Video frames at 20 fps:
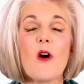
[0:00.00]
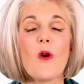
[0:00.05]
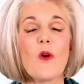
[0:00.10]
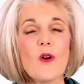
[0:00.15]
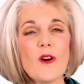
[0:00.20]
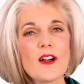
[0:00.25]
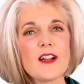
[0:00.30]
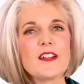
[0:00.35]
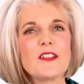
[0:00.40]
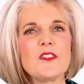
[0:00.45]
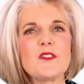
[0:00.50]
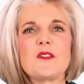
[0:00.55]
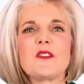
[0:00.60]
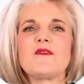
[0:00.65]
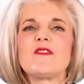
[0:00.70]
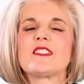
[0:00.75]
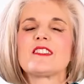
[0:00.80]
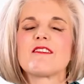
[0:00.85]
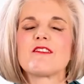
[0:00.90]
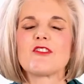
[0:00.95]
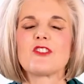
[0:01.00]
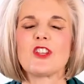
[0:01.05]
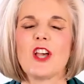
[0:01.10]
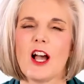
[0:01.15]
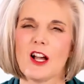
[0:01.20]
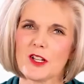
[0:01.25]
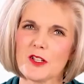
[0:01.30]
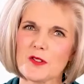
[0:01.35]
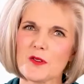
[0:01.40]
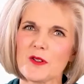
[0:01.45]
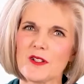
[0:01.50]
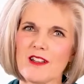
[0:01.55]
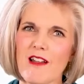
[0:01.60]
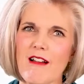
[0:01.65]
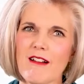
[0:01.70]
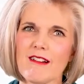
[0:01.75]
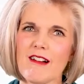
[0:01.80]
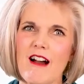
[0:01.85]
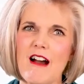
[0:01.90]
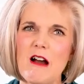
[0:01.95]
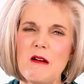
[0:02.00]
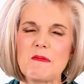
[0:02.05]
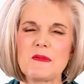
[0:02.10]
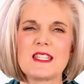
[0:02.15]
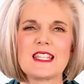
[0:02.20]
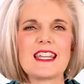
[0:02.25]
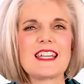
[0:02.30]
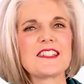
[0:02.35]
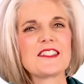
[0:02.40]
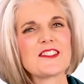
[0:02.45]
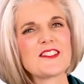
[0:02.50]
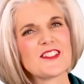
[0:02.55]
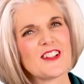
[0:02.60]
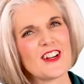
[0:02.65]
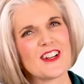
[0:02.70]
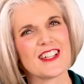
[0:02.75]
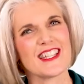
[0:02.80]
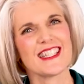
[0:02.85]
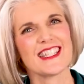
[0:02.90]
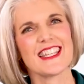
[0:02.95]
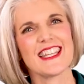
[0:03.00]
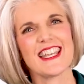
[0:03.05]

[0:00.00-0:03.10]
or you can visit chalkcouture.com to get started